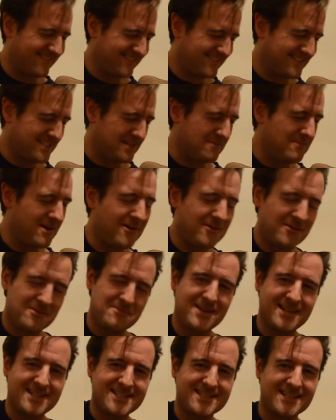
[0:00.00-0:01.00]
Somehow it
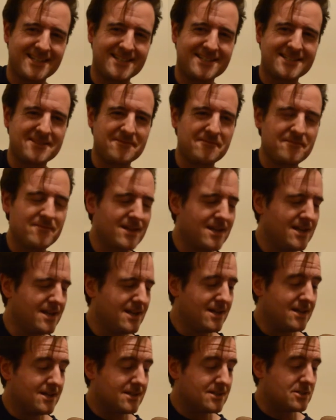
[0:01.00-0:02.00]
makes sense.
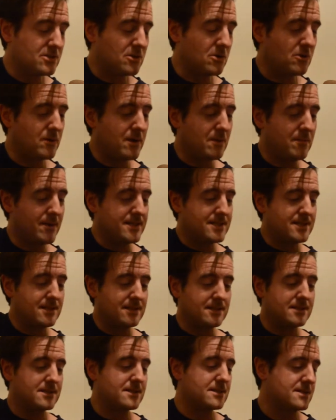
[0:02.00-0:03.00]
So he
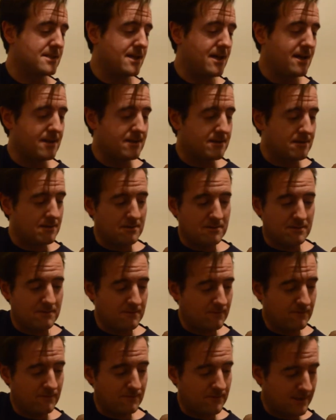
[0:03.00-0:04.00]
basically does that a
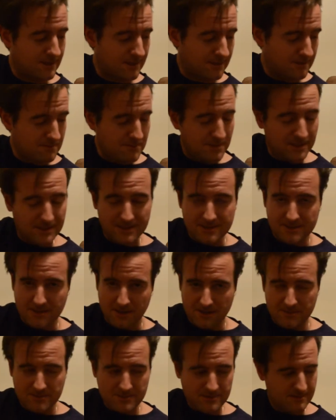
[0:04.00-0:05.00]
freaking million
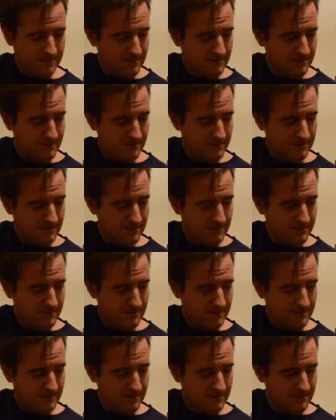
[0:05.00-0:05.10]
times.